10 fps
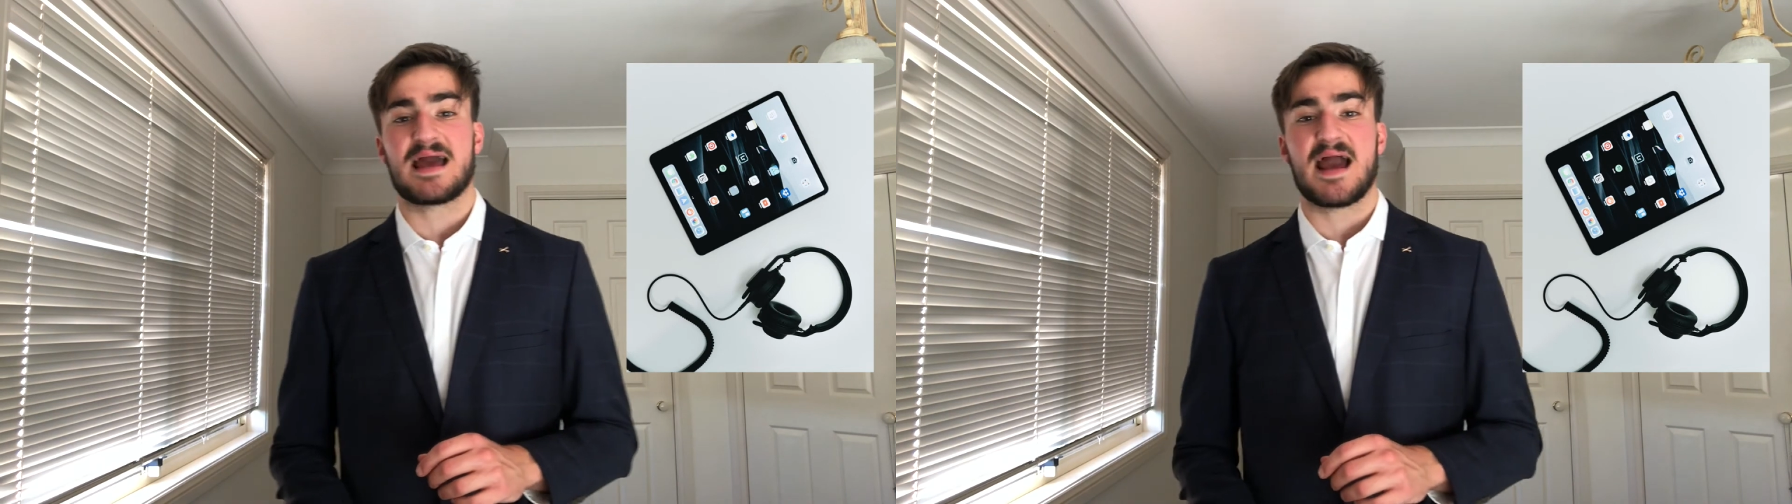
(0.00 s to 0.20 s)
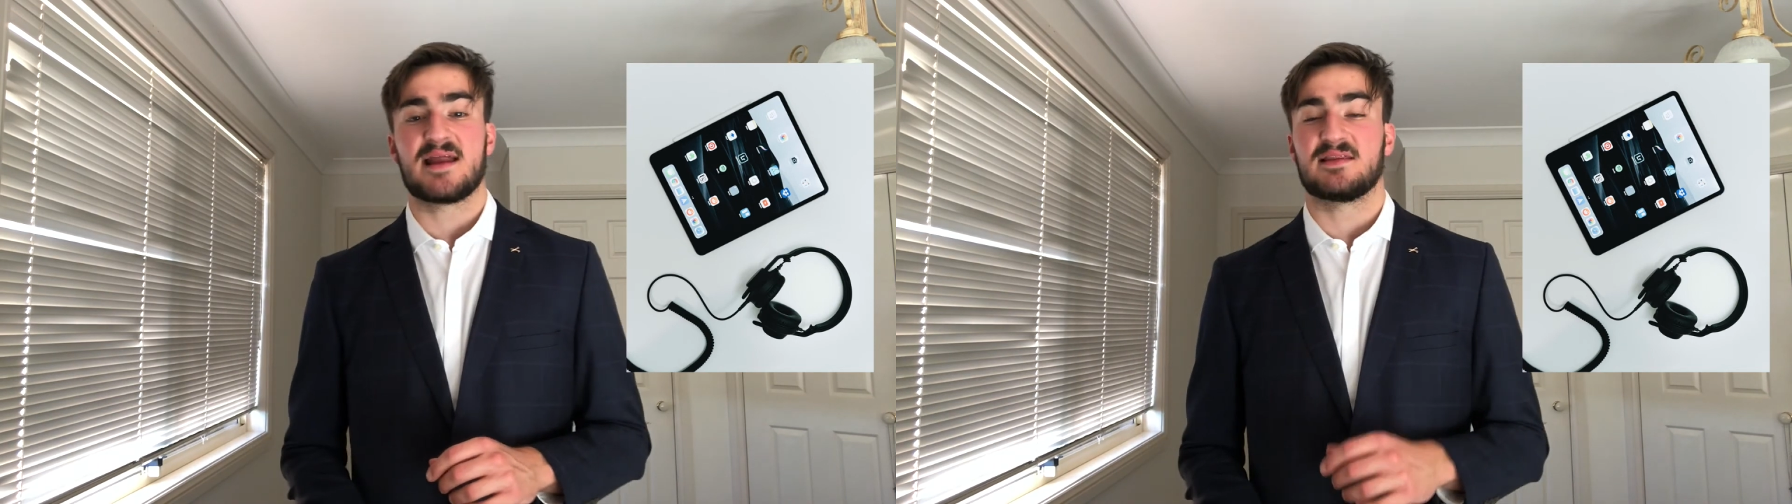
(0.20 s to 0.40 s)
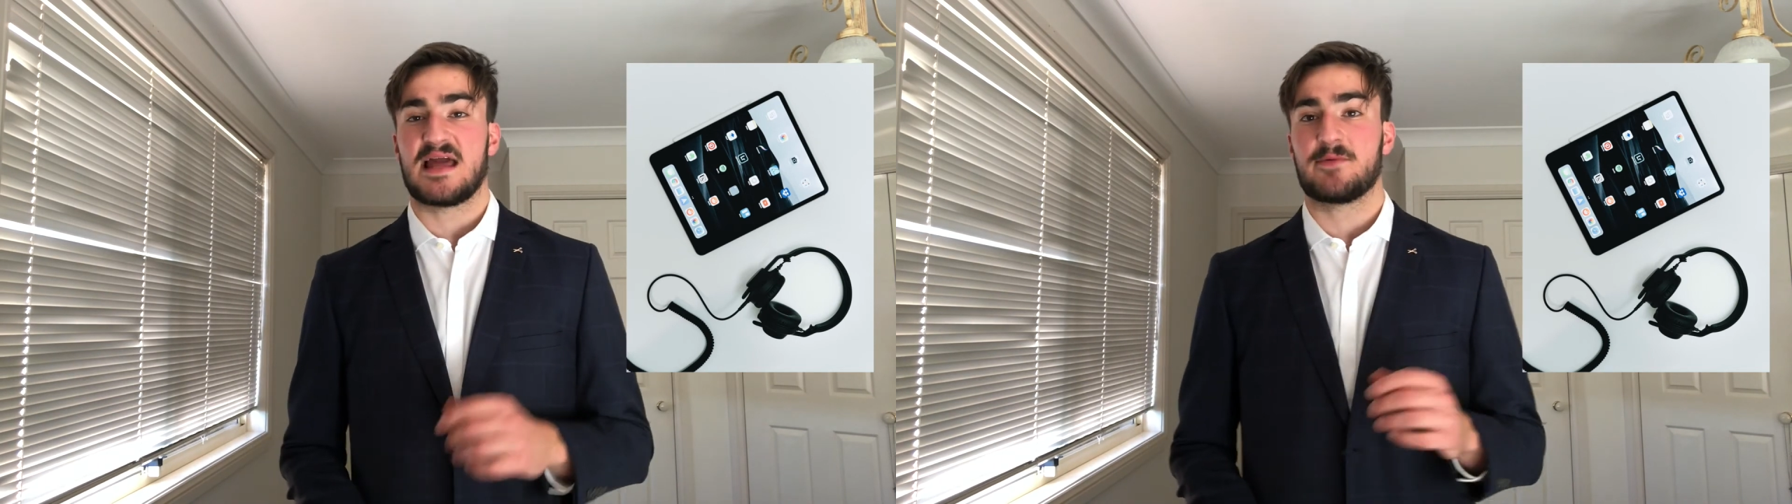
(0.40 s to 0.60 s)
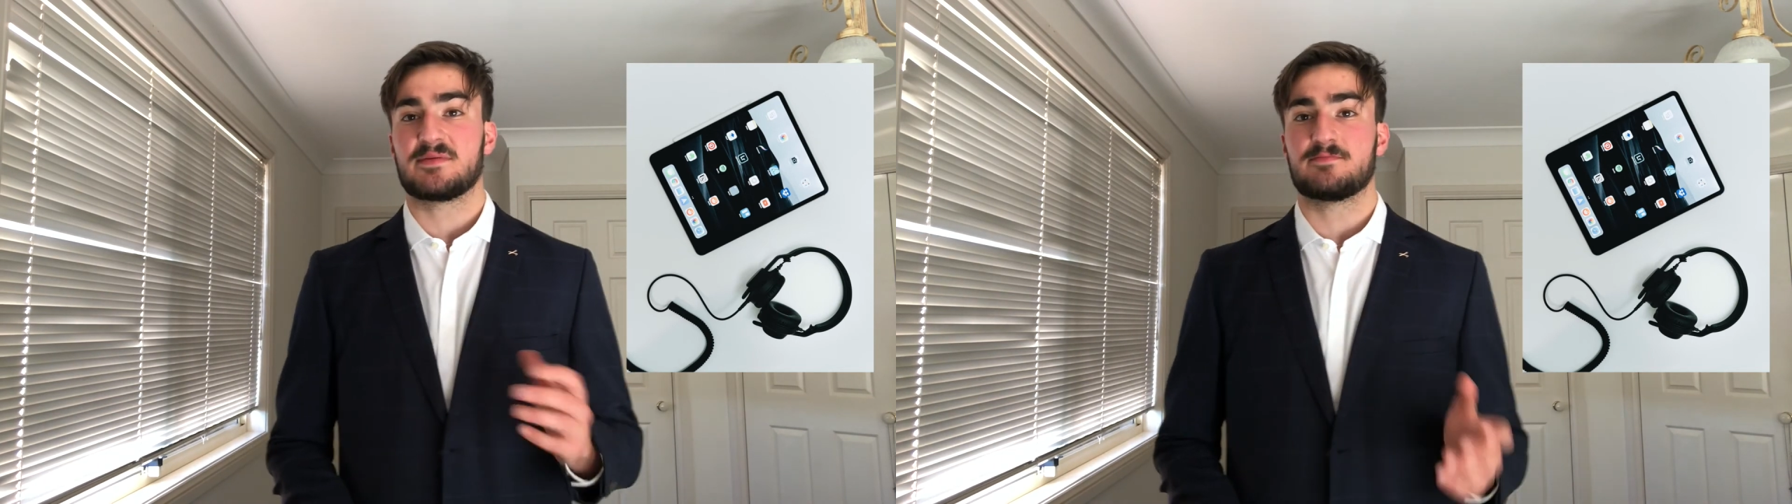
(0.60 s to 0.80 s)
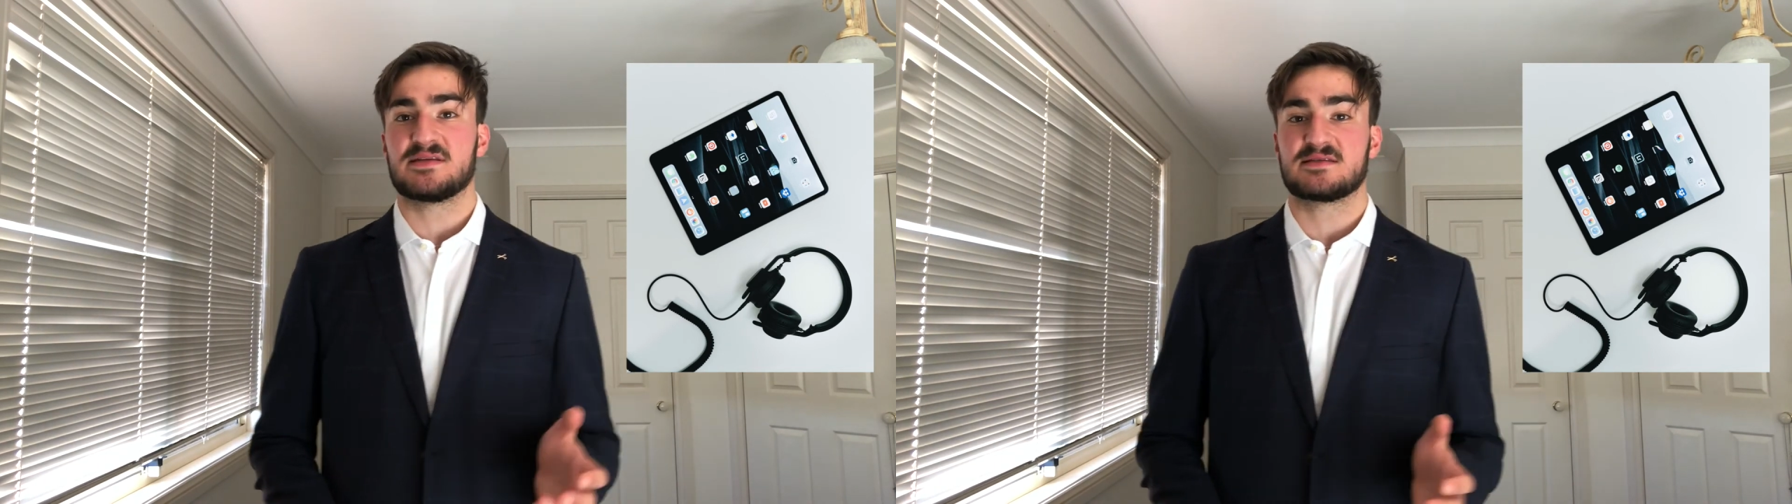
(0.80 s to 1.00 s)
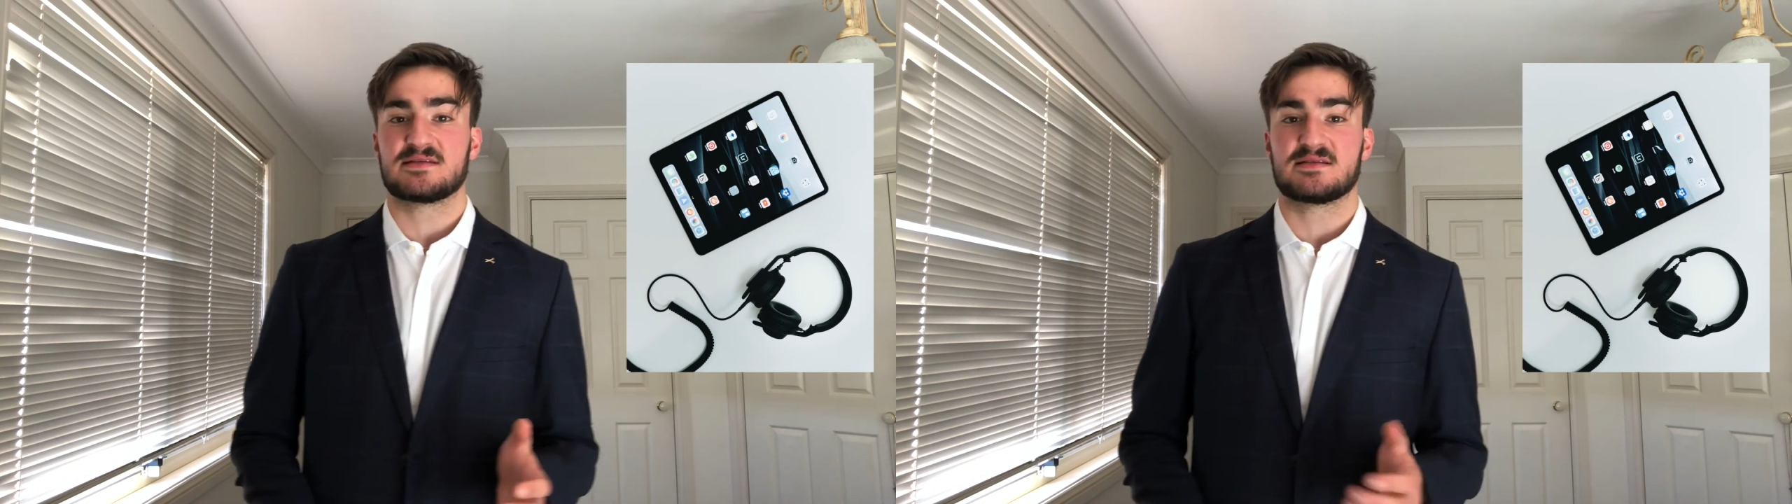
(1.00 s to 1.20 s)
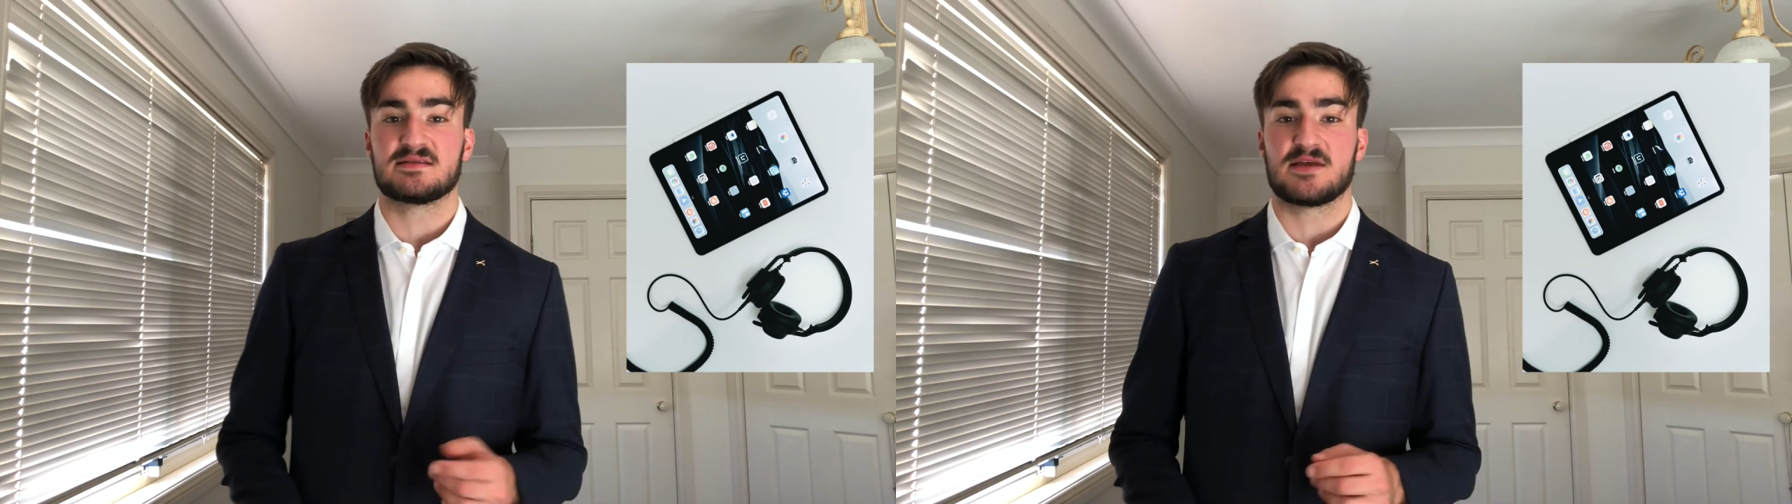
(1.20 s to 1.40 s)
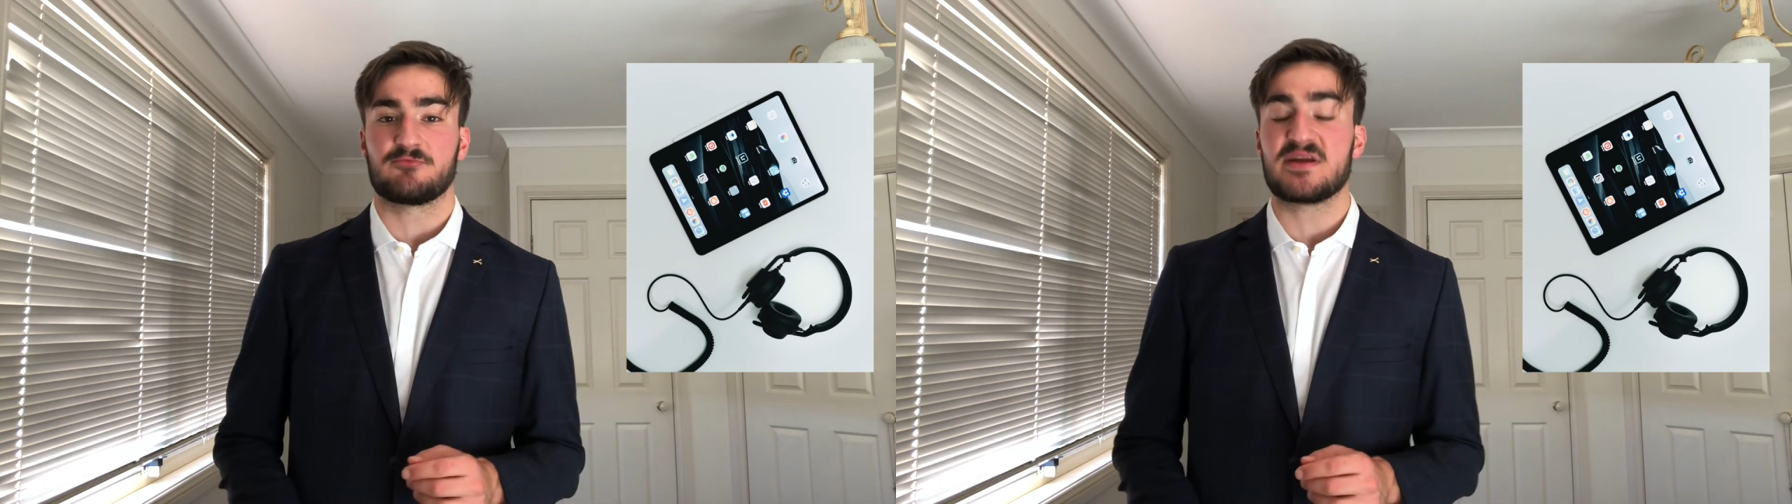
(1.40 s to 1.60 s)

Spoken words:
and allowing businesses and